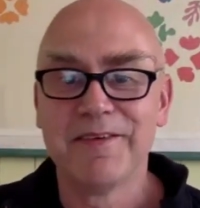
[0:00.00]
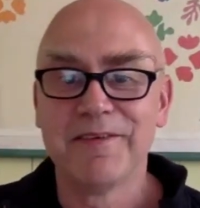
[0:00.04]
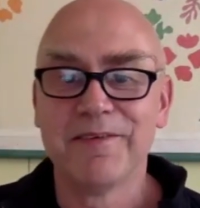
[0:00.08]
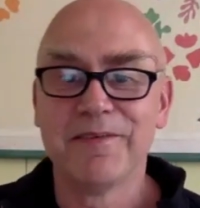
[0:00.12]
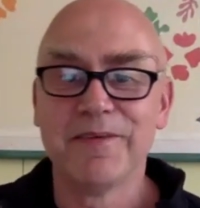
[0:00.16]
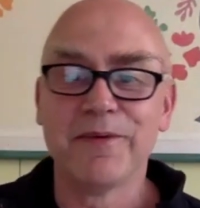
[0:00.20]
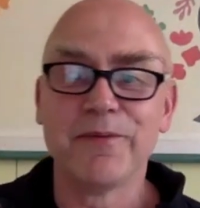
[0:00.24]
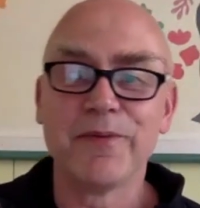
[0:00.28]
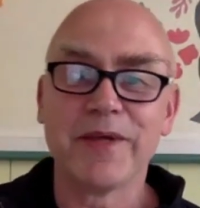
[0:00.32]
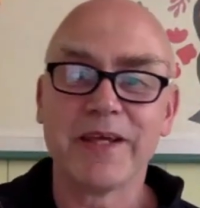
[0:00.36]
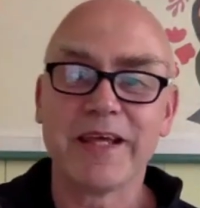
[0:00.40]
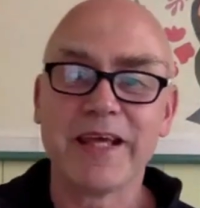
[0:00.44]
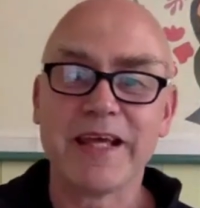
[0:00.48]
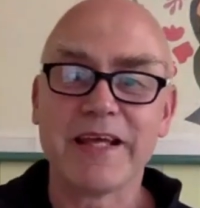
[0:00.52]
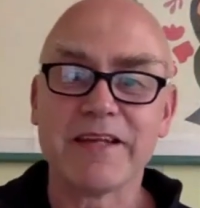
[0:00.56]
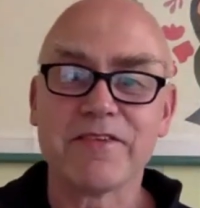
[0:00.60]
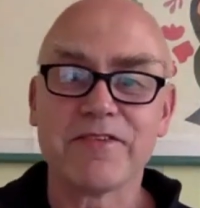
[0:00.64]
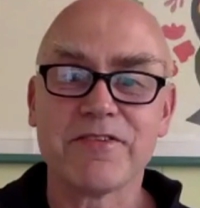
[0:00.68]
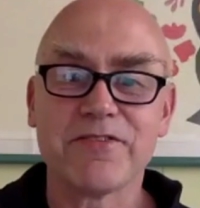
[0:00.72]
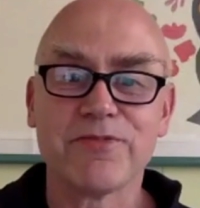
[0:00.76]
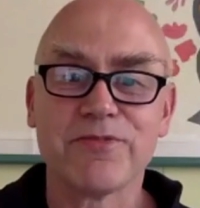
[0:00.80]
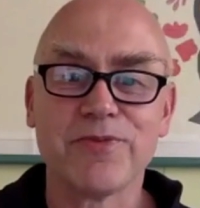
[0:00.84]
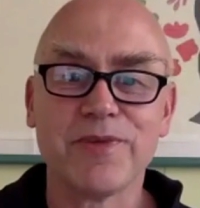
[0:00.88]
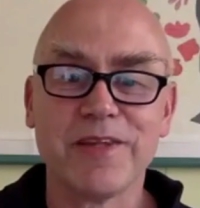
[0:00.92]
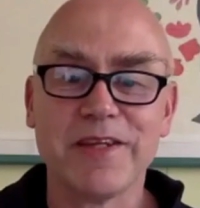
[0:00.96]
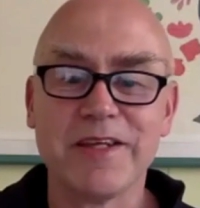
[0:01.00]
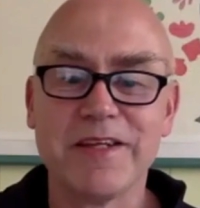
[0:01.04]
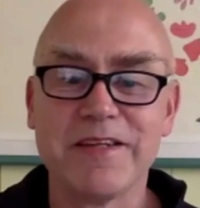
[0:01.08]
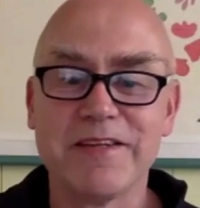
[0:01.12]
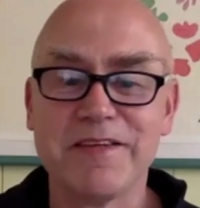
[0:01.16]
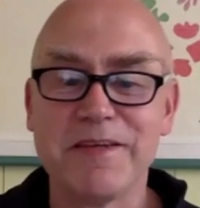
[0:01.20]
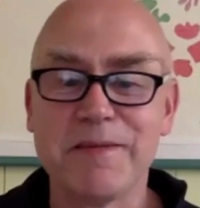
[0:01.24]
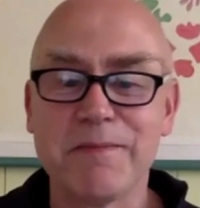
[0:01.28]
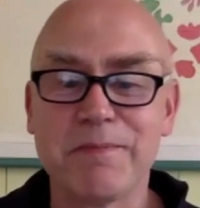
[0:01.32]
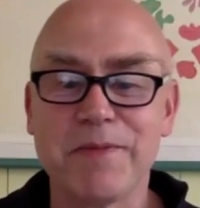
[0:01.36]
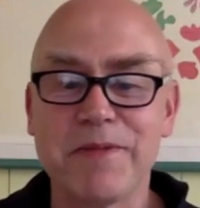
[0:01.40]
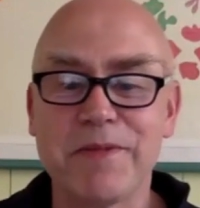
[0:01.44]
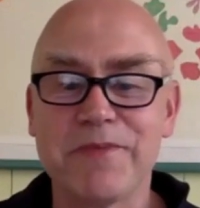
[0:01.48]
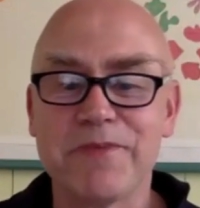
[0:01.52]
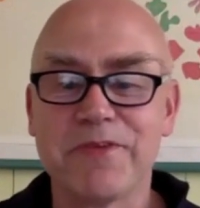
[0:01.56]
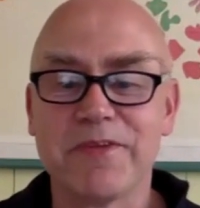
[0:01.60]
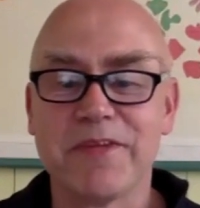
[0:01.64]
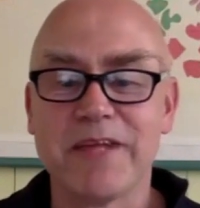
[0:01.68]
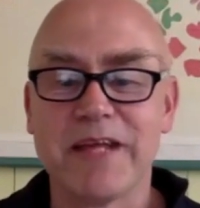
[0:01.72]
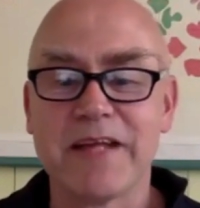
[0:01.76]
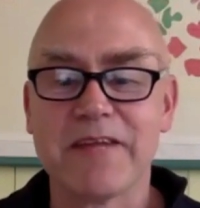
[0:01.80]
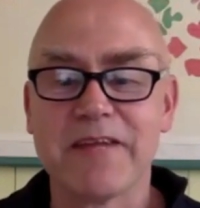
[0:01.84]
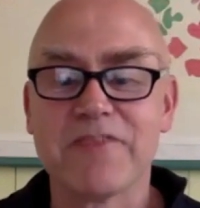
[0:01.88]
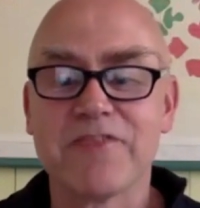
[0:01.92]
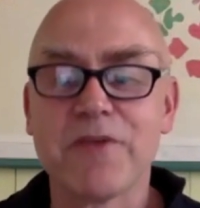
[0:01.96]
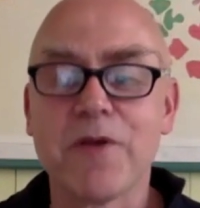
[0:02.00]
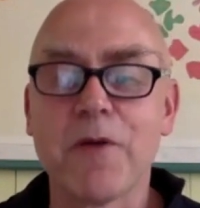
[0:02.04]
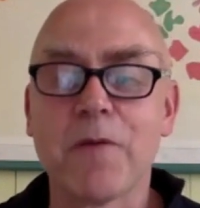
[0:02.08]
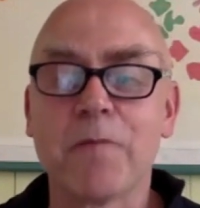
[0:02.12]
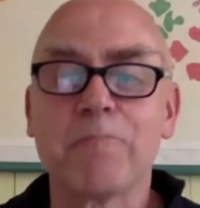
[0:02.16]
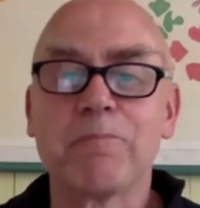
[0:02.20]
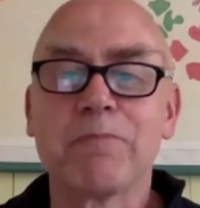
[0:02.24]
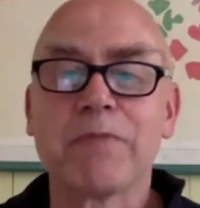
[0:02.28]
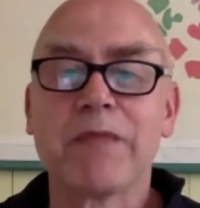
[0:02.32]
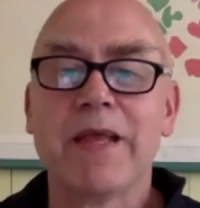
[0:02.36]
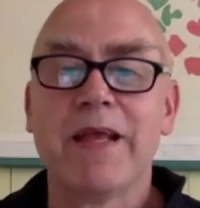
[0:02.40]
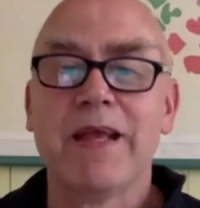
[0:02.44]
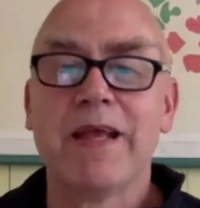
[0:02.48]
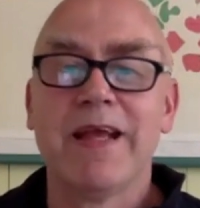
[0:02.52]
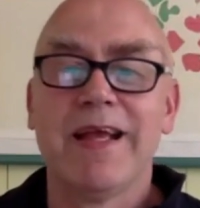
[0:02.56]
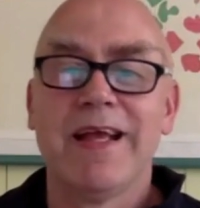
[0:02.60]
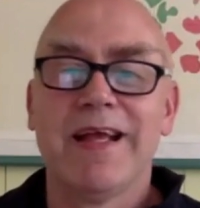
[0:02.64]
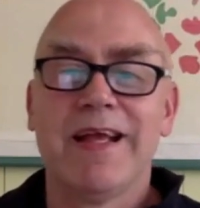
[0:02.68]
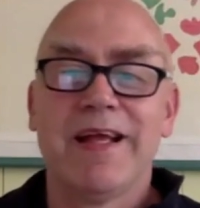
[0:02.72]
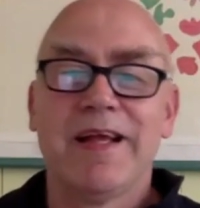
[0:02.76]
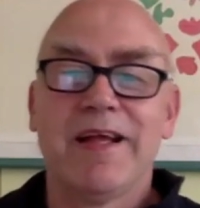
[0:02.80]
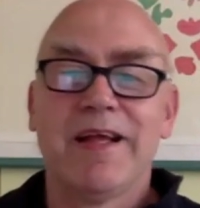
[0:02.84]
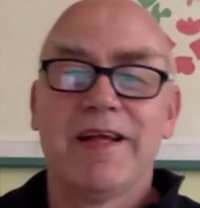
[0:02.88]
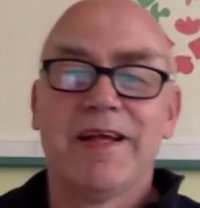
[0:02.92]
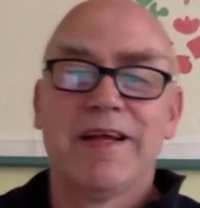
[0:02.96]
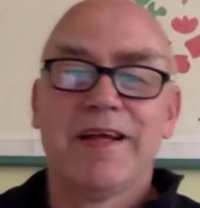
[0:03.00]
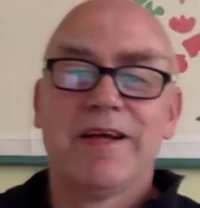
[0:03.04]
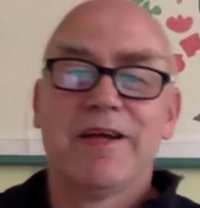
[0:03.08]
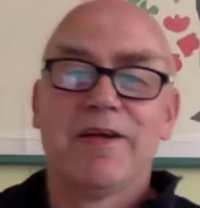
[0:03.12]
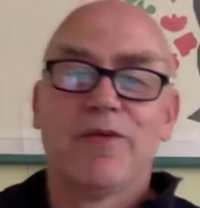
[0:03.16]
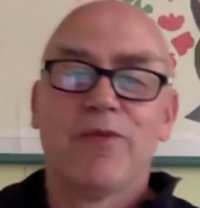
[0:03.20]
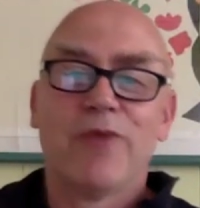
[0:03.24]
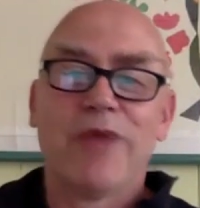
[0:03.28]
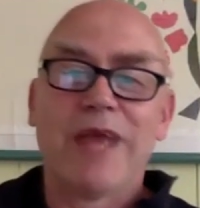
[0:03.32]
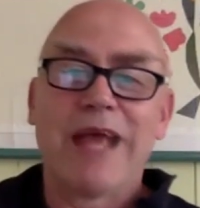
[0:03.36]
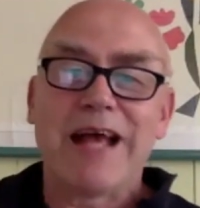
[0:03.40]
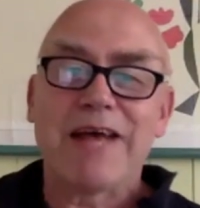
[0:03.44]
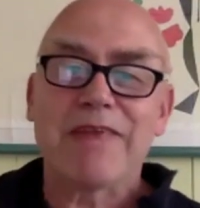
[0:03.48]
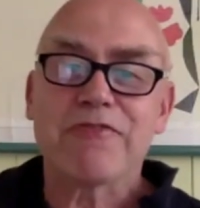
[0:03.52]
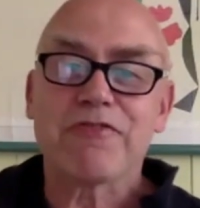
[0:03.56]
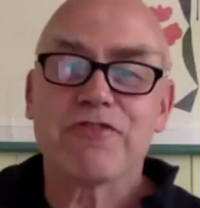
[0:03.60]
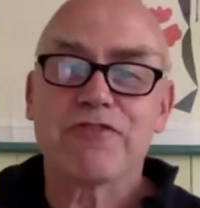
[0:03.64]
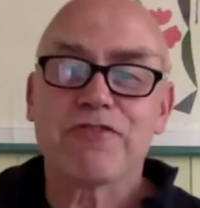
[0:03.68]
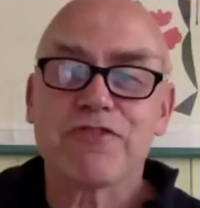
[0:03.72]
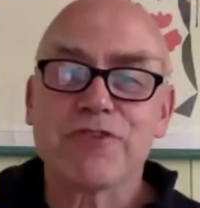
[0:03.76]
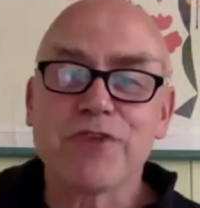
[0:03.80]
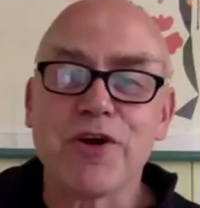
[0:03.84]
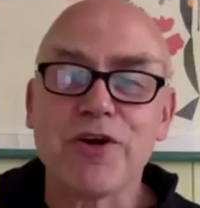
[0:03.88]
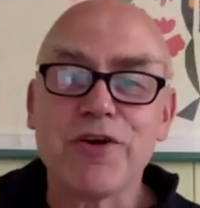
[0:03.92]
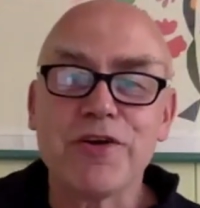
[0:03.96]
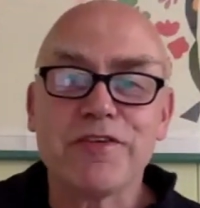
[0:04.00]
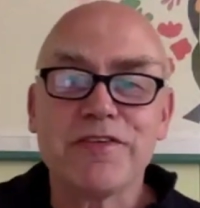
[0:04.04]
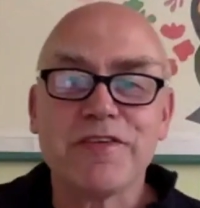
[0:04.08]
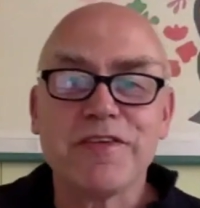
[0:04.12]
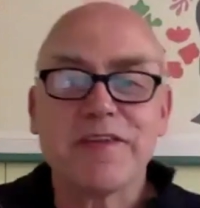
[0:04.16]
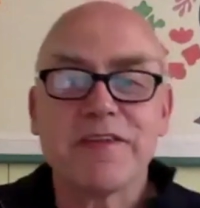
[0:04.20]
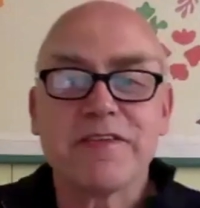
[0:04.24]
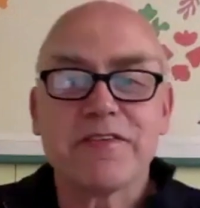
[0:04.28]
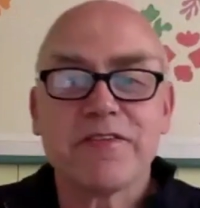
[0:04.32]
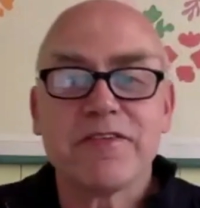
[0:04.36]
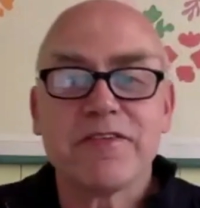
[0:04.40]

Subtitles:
where we get really deep into that. So, we have started